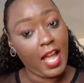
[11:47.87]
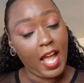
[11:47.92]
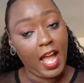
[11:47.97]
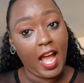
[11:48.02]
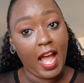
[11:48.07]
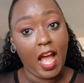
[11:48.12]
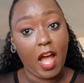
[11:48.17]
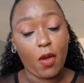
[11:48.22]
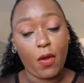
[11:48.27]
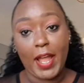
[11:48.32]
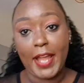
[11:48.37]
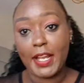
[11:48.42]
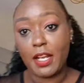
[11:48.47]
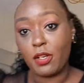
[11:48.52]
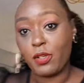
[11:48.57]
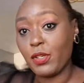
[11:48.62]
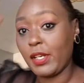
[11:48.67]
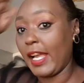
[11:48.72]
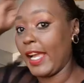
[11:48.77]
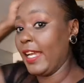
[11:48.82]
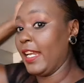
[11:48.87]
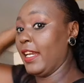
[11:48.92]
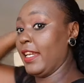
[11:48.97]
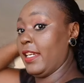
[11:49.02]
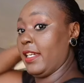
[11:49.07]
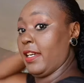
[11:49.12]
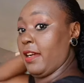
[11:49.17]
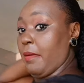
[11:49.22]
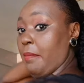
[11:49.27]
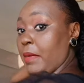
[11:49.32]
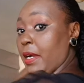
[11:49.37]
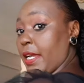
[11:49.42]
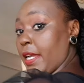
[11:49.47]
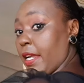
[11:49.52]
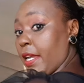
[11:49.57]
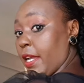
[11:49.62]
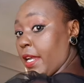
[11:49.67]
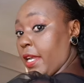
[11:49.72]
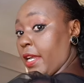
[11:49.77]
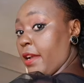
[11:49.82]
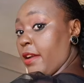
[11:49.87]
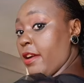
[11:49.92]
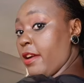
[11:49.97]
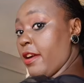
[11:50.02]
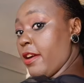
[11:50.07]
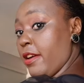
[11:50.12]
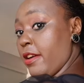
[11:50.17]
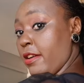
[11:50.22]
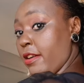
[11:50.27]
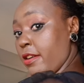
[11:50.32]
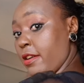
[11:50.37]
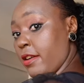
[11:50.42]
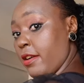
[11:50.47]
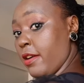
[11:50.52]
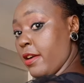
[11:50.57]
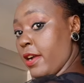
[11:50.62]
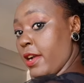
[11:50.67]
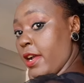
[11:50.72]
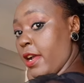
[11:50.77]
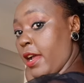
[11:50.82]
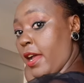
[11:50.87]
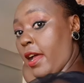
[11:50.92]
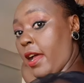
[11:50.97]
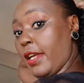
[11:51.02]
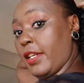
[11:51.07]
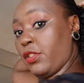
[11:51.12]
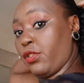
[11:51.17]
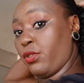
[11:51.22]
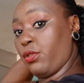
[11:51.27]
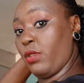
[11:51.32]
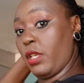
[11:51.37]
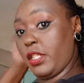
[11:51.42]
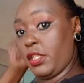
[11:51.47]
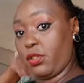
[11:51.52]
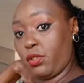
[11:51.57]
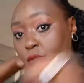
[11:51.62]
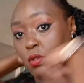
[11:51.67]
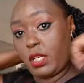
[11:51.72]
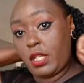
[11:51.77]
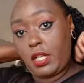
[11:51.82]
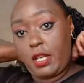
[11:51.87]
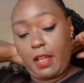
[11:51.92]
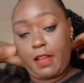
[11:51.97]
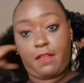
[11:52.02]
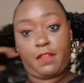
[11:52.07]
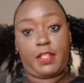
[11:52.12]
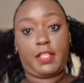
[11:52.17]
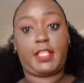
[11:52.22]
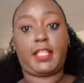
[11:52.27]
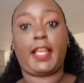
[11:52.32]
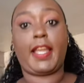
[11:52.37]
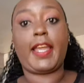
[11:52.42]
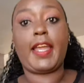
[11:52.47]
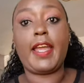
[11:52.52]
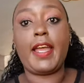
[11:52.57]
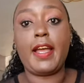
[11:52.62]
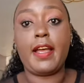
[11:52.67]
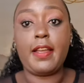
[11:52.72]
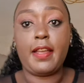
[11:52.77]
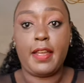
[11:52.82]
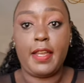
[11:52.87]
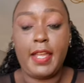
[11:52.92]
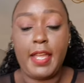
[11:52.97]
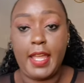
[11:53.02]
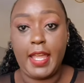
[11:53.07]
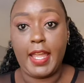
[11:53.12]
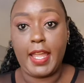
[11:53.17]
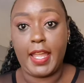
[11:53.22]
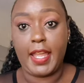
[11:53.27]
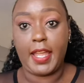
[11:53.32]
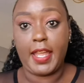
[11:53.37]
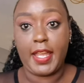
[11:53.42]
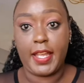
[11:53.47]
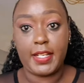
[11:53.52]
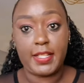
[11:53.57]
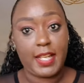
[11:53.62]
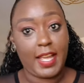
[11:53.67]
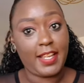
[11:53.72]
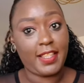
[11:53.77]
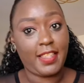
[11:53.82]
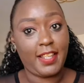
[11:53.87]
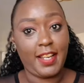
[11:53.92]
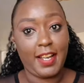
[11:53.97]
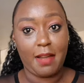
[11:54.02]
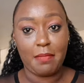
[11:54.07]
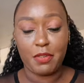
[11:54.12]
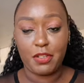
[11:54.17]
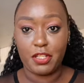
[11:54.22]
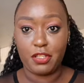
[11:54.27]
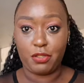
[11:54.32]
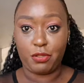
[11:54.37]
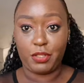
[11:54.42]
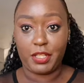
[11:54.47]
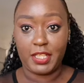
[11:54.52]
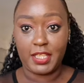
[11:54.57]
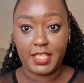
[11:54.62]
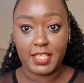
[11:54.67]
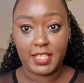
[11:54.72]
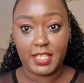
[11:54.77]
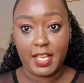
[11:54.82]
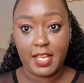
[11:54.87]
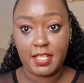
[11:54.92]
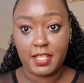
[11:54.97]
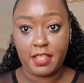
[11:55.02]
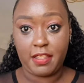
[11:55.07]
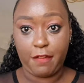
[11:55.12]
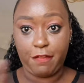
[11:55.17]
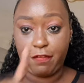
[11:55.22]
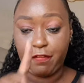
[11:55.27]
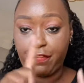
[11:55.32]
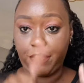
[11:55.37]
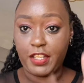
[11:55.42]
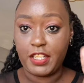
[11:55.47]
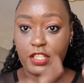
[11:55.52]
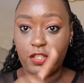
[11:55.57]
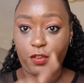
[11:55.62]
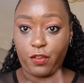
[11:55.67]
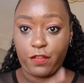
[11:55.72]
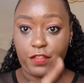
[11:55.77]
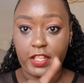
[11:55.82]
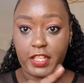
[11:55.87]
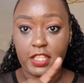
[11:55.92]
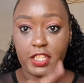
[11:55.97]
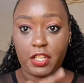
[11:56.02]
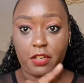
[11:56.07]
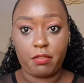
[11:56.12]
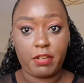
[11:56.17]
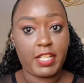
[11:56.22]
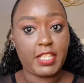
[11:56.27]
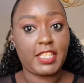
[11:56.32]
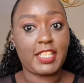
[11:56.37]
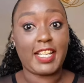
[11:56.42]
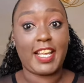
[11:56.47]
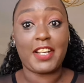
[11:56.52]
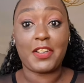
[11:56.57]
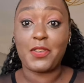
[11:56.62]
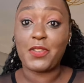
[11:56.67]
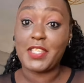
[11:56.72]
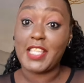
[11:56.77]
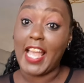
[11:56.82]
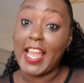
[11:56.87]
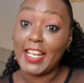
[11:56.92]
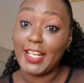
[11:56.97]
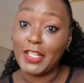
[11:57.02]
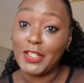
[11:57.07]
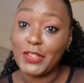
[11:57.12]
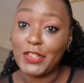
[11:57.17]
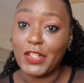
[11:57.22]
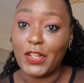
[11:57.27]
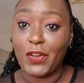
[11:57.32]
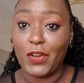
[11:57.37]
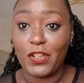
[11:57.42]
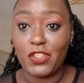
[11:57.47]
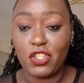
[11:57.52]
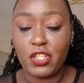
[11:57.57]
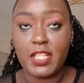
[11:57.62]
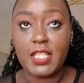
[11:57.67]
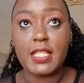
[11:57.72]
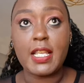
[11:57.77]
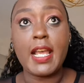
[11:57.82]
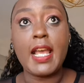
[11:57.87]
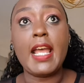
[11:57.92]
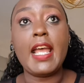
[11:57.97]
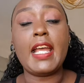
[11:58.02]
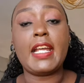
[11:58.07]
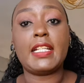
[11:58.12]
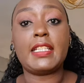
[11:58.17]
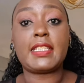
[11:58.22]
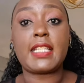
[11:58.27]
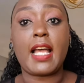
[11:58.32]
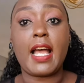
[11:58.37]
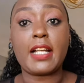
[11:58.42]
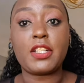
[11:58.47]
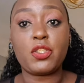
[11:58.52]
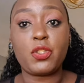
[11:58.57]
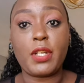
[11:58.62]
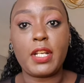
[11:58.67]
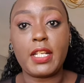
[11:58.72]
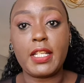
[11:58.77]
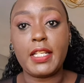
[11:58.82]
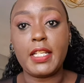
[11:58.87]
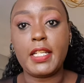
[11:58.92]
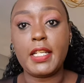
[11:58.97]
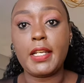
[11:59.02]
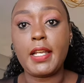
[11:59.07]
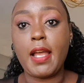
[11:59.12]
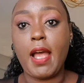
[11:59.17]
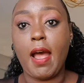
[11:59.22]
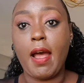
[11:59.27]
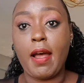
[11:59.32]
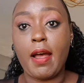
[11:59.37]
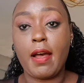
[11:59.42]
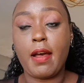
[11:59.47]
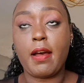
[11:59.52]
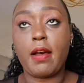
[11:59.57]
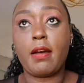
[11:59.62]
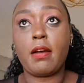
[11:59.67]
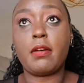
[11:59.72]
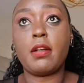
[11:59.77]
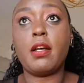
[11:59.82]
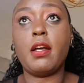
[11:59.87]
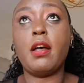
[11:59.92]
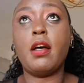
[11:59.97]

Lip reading: how I look. I like my hair. I truly, truly love this hair. And I think I'm going to insert the feet of the day right here because I look gorgeous. It's actually a